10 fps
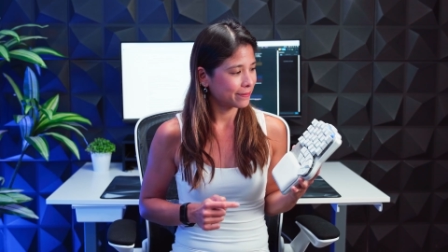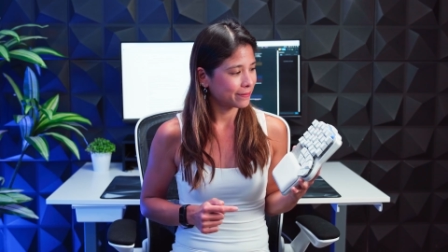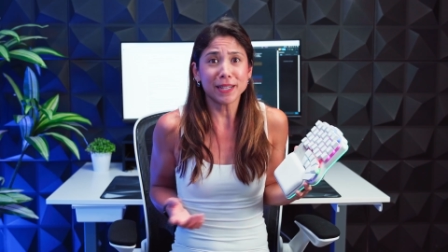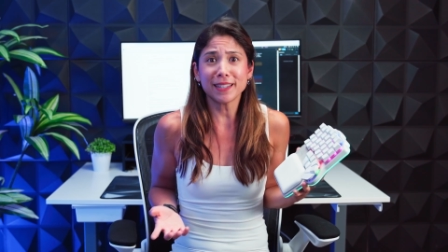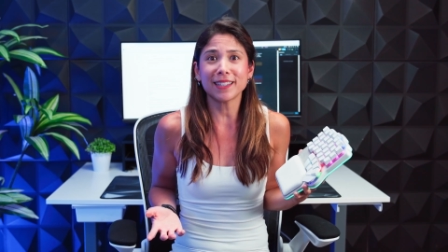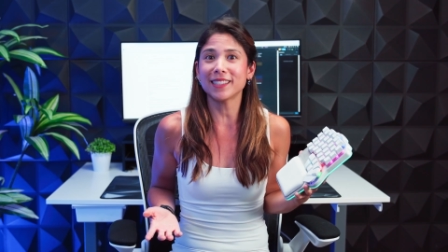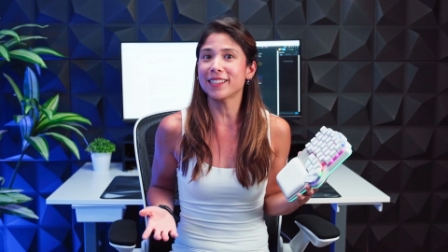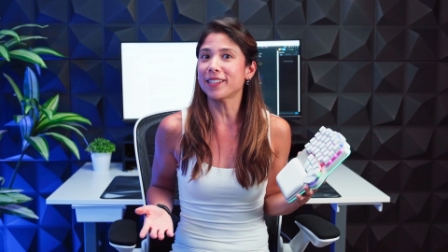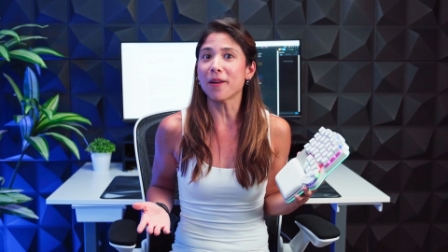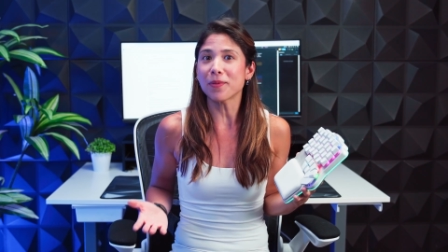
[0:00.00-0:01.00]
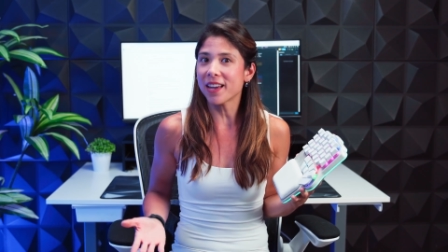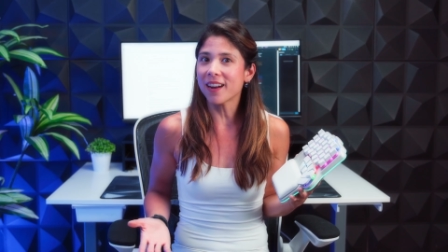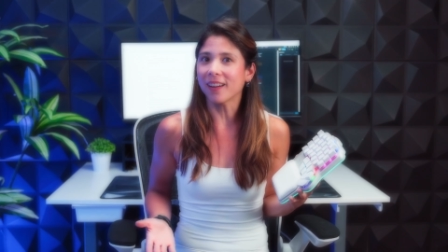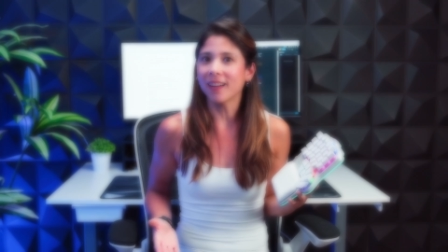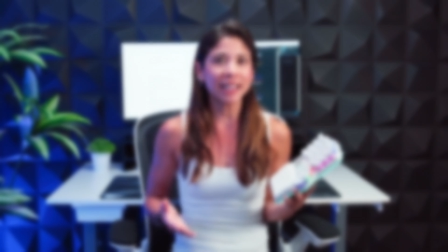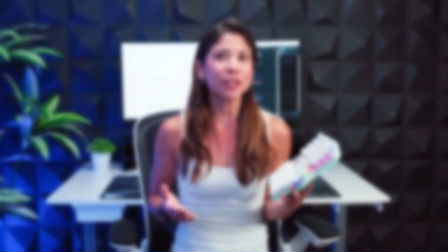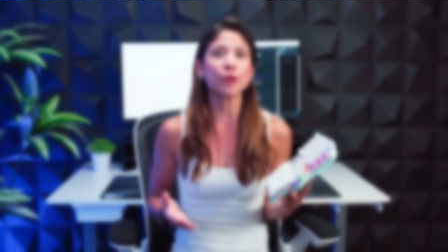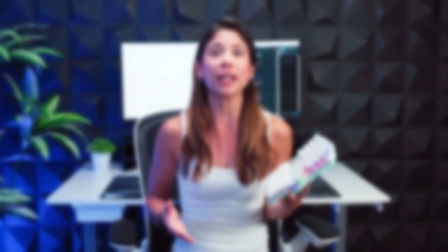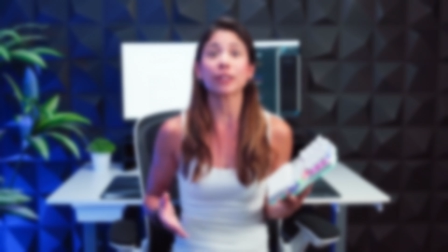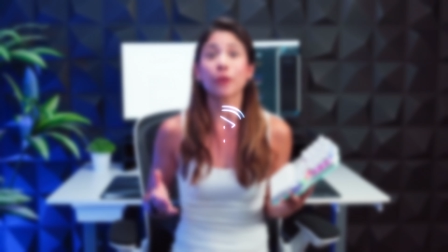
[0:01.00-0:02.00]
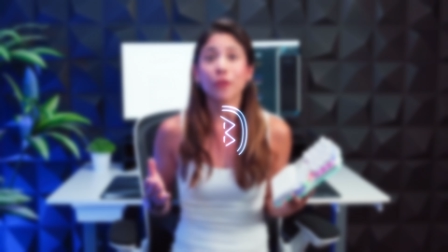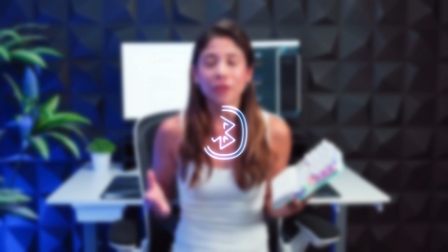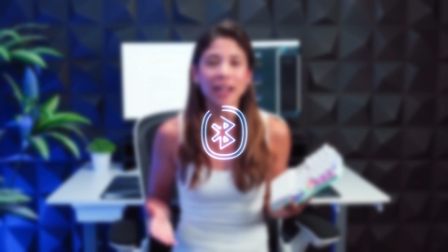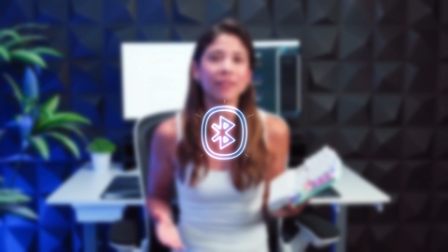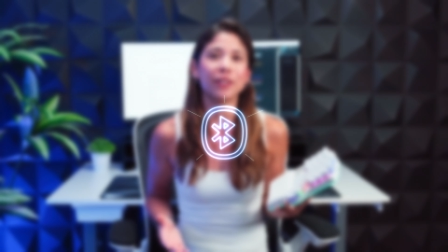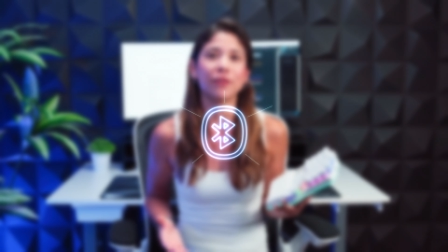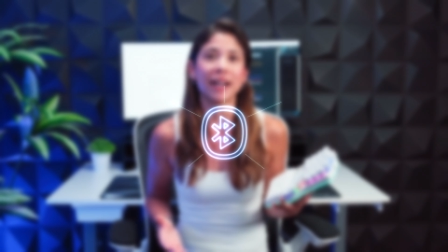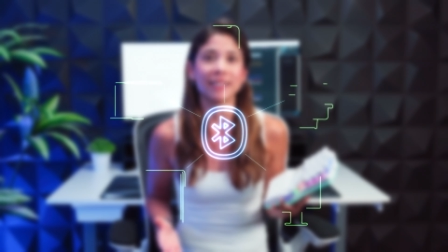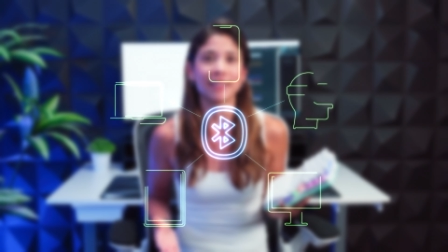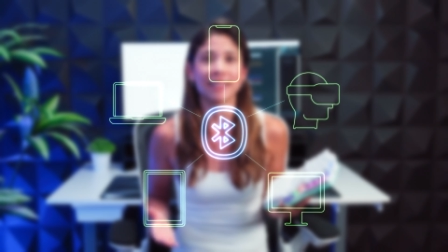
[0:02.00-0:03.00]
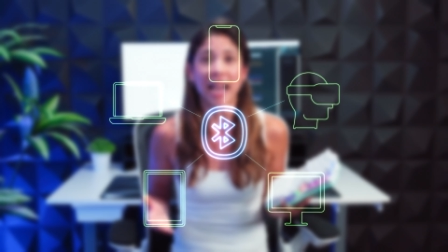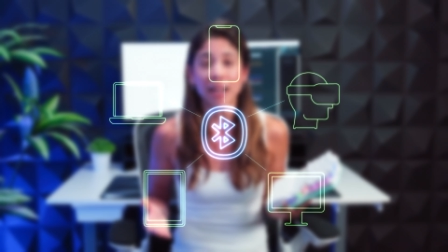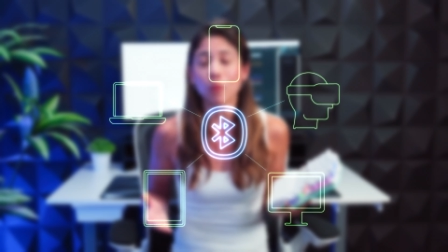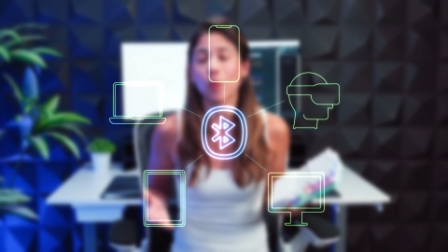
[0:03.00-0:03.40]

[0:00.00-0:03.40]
But it doesn't stop there. I can connect to 5 devices at